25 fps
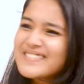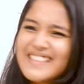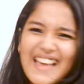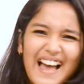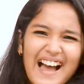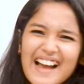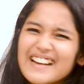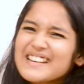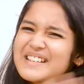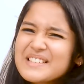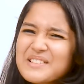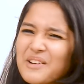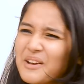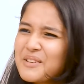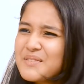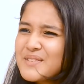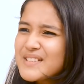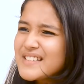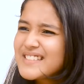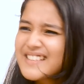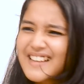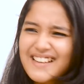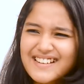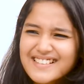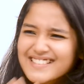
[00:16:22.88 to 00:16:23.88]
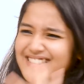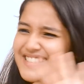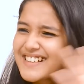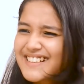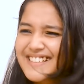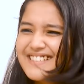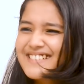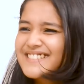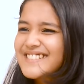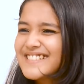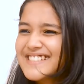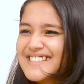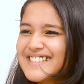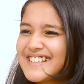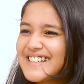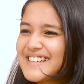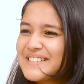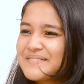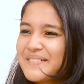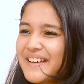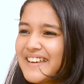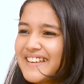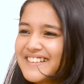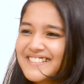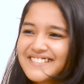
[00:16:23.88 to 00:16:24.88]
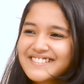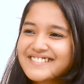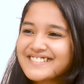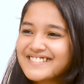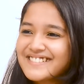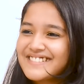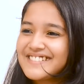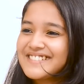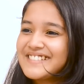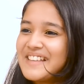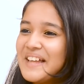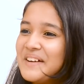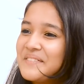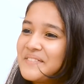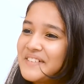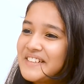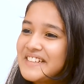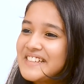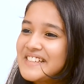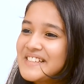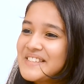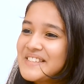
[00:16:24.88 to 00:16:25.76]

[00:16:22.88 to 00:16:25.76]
PDH. Yeah, acting is always there. It's like my habit.